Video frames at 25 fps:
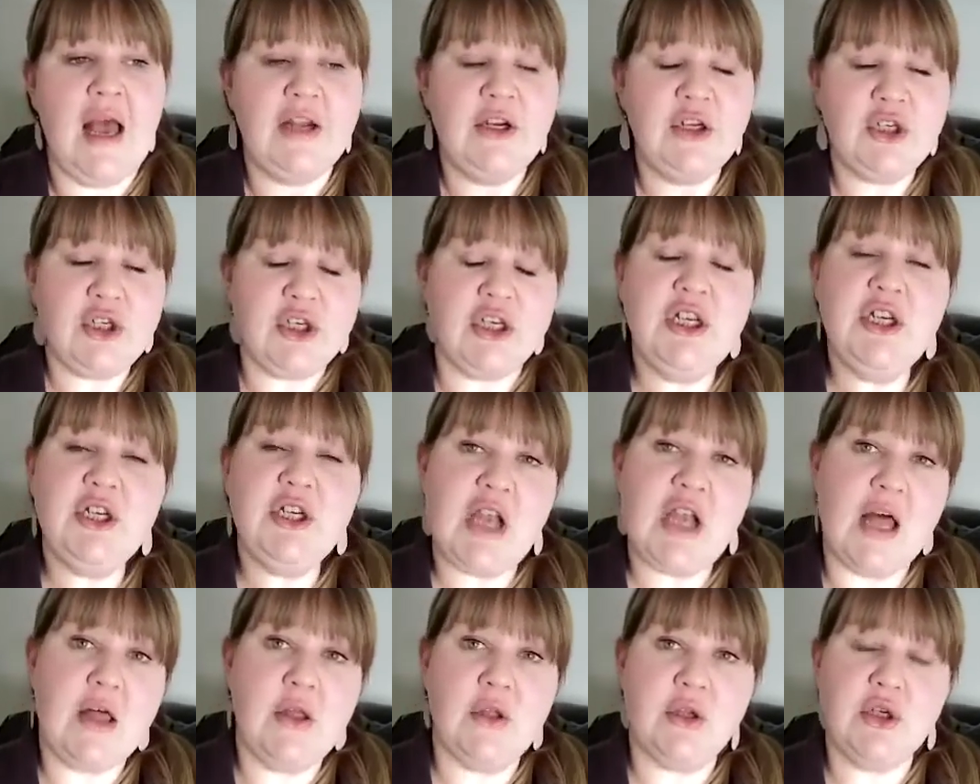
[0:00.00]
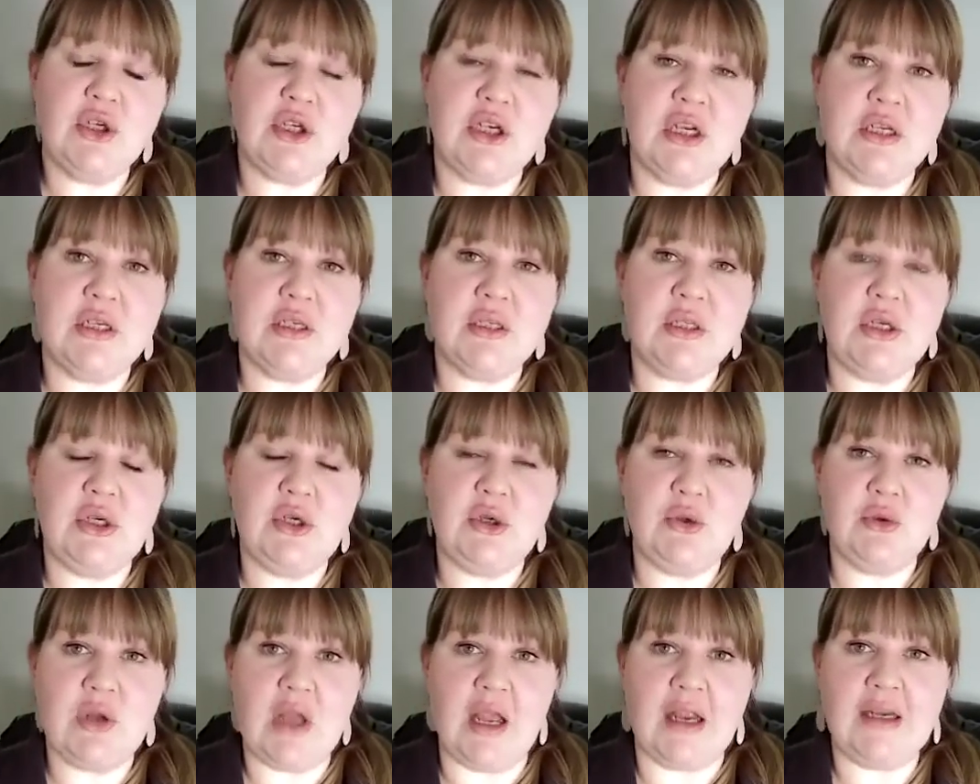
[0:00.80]
And she challenged us
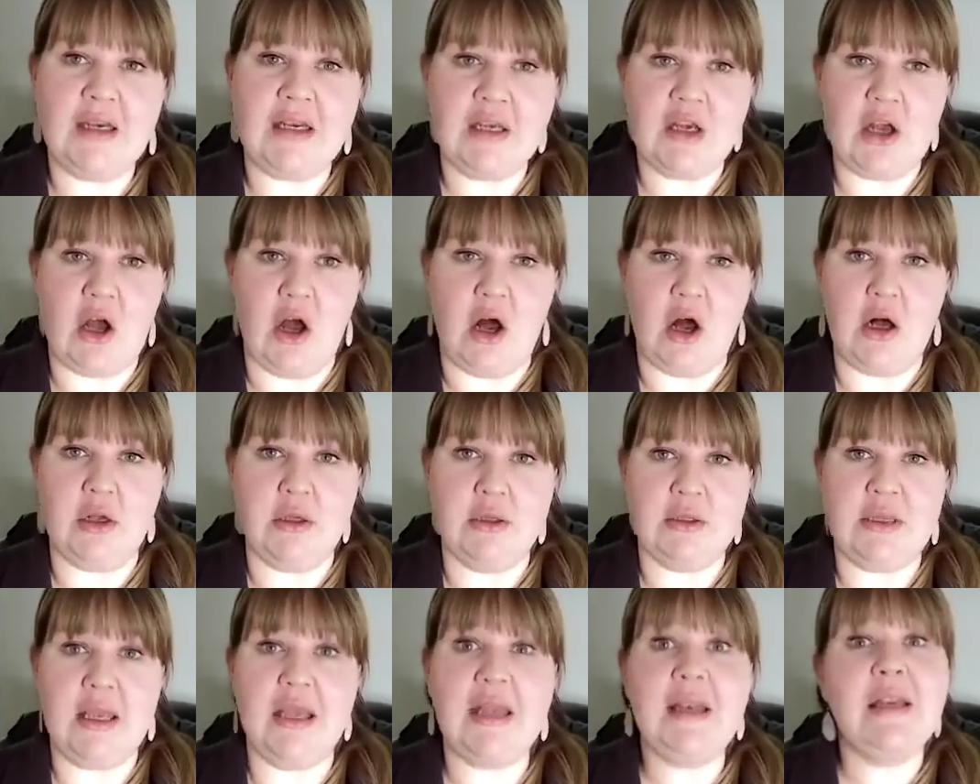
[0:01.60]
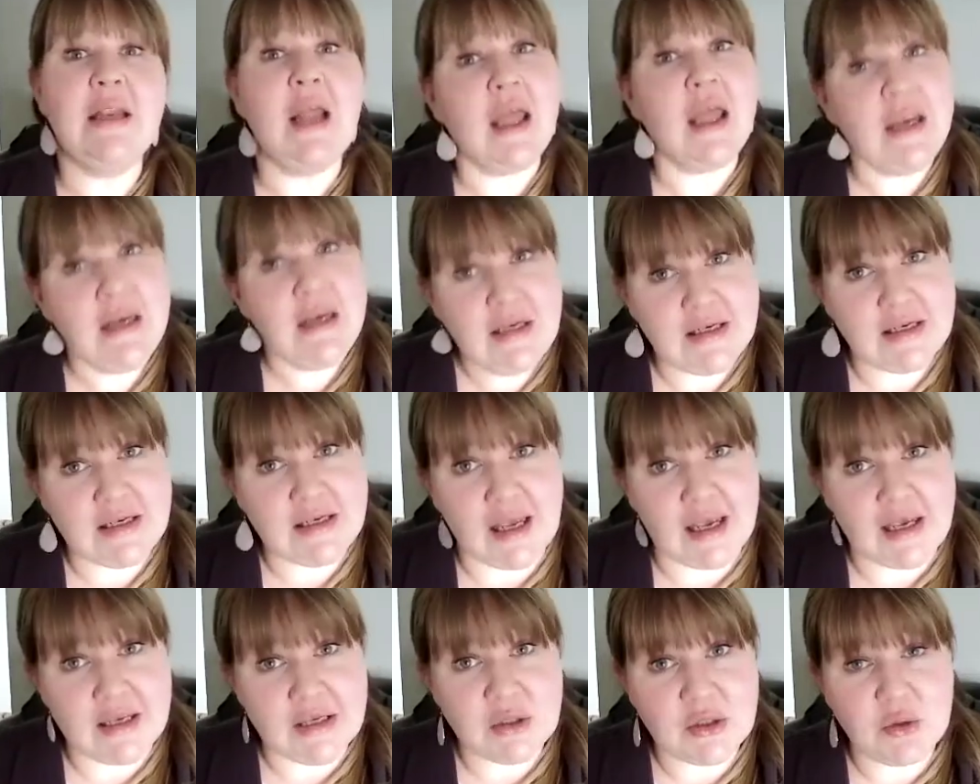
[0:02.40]
to do 90 calls in 90
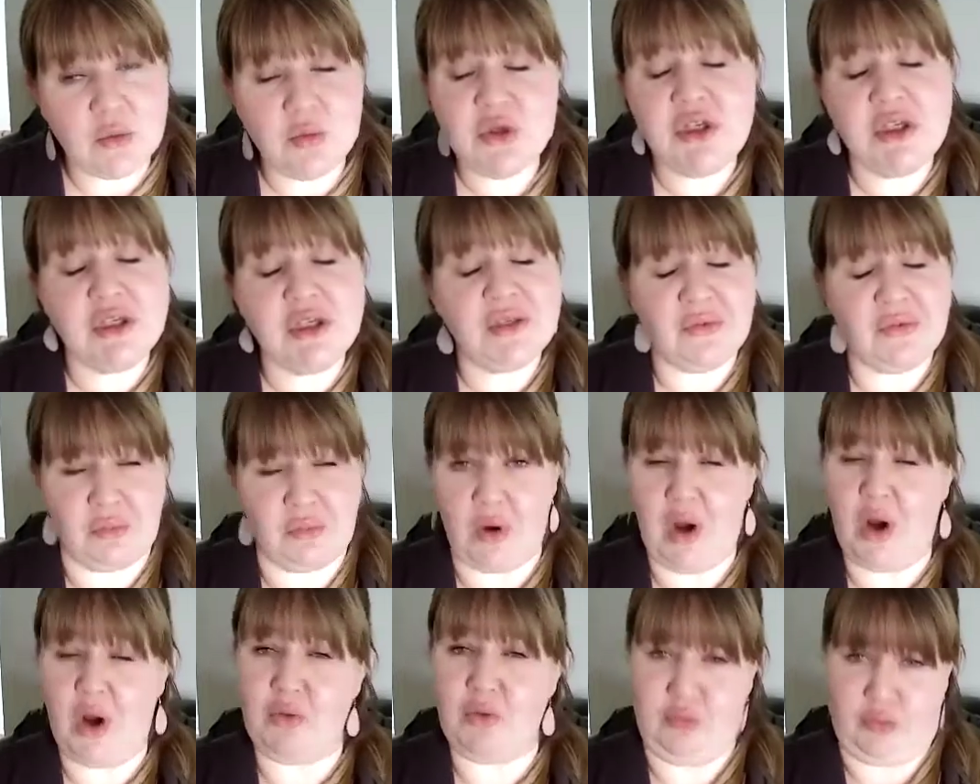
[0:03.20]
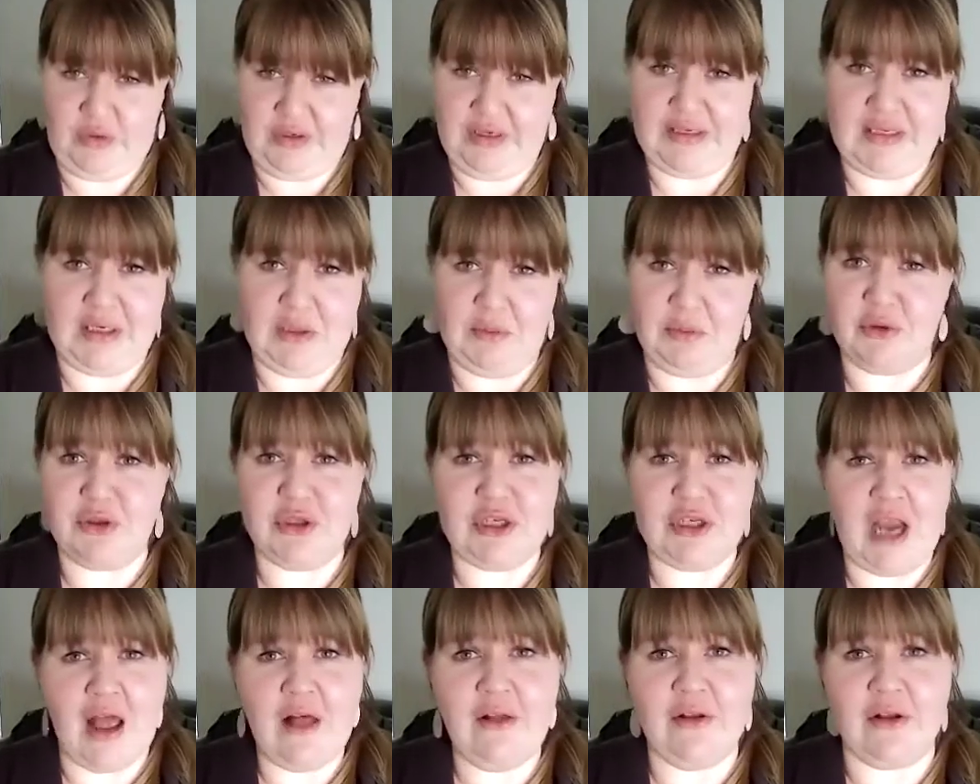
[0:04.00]
days, which is a
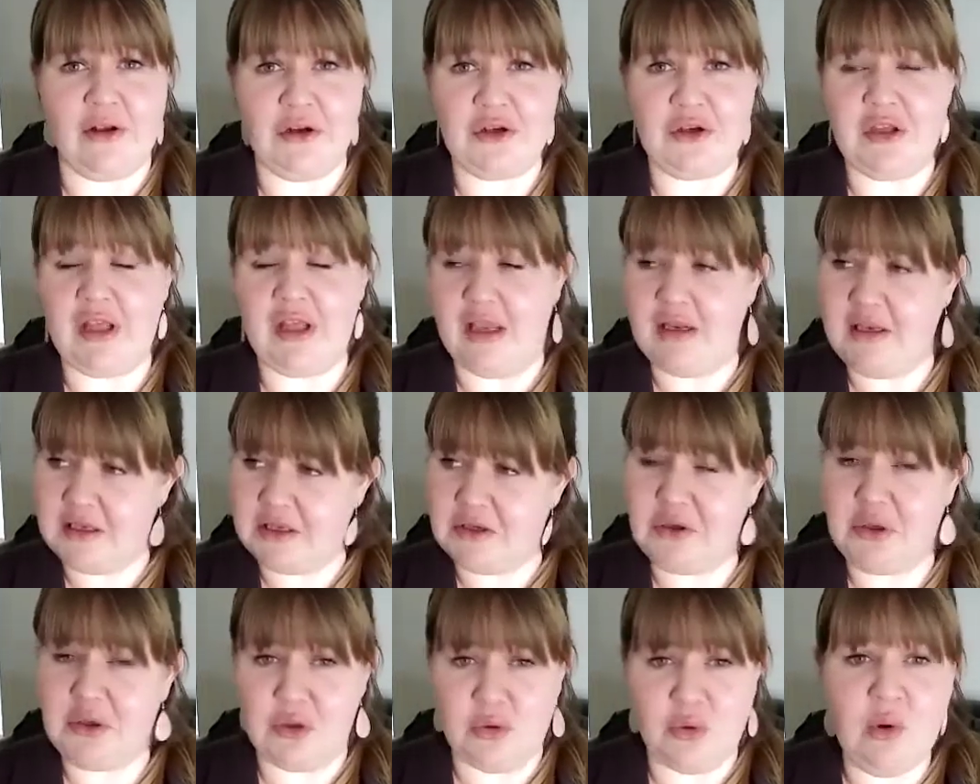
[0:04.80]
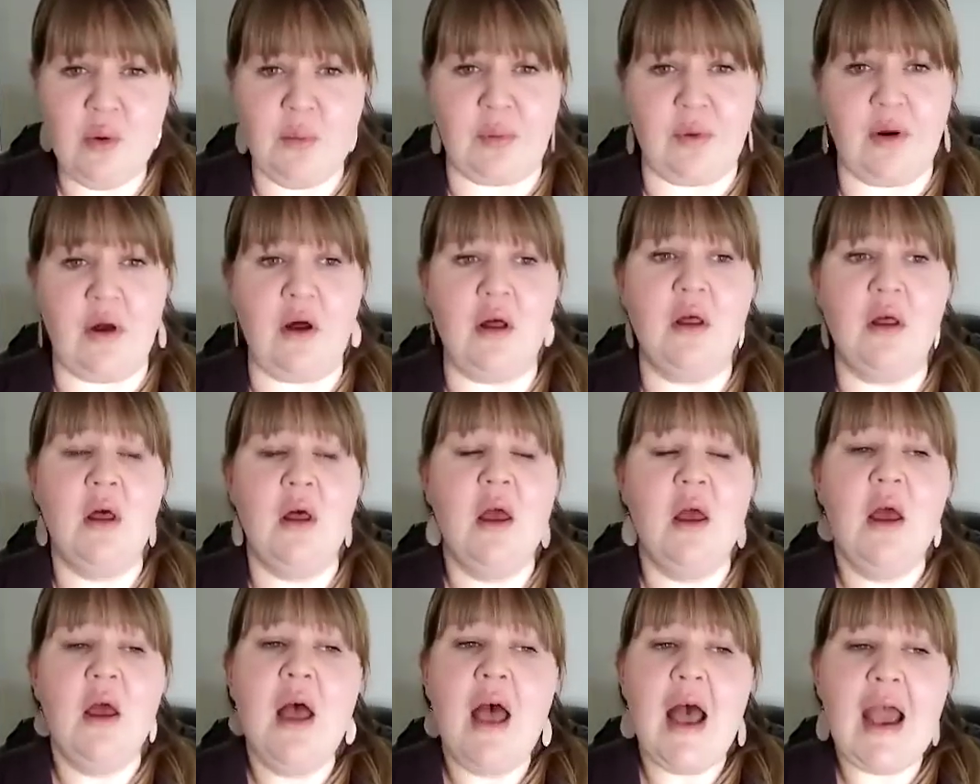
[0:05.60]
reasonable challenge. That's doable.
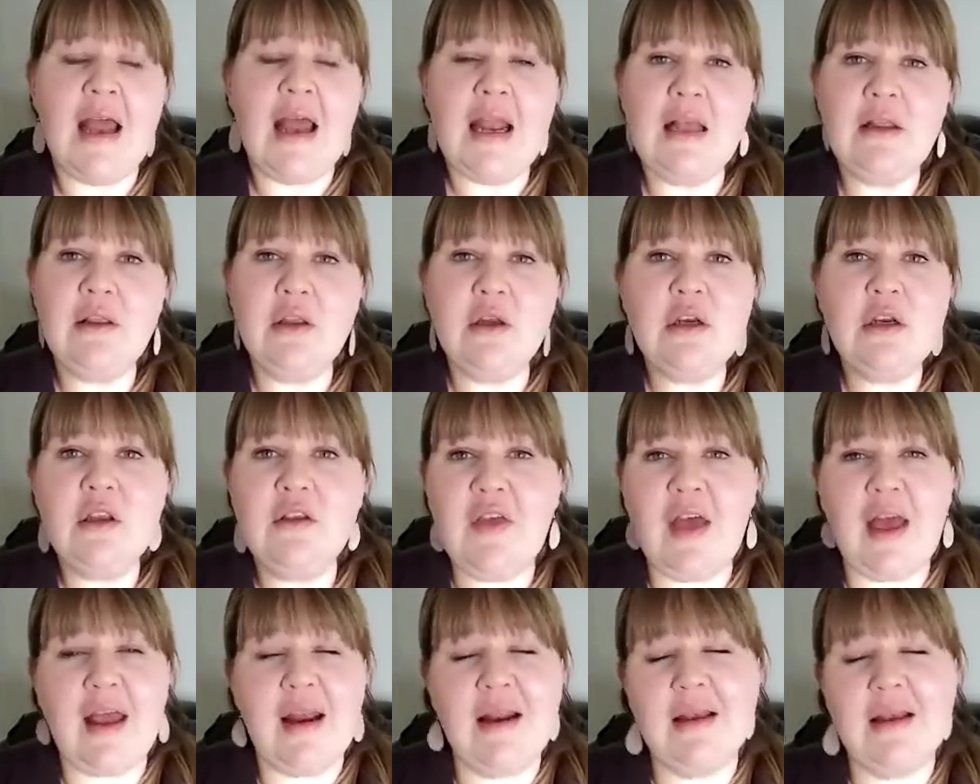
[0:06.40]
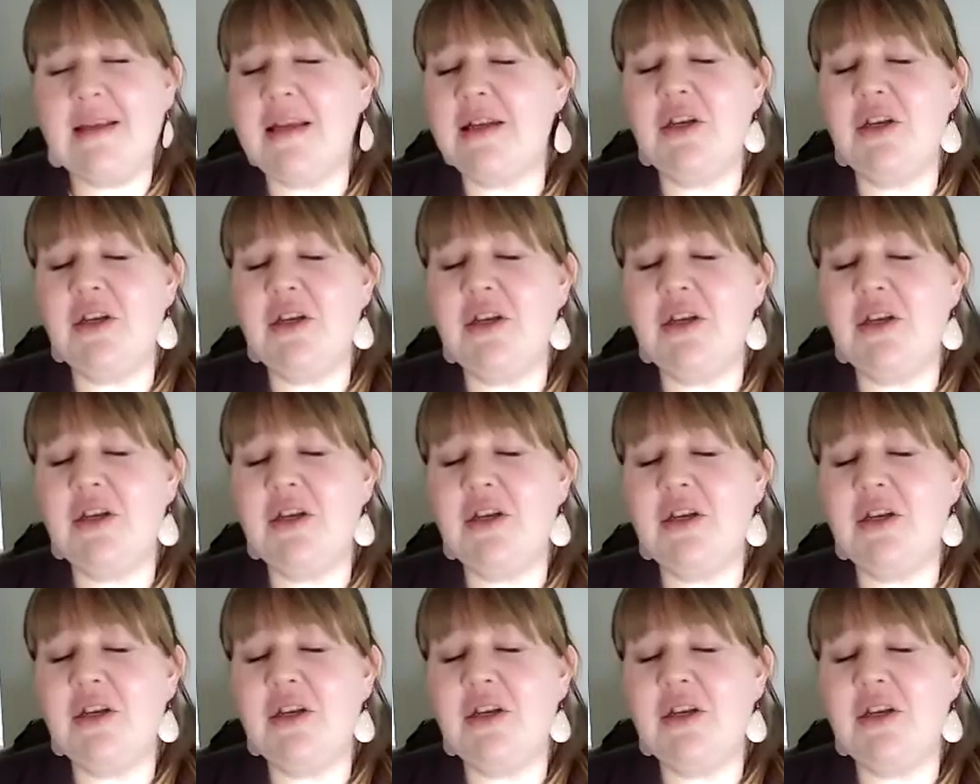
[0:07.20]
And I looked at that and I said,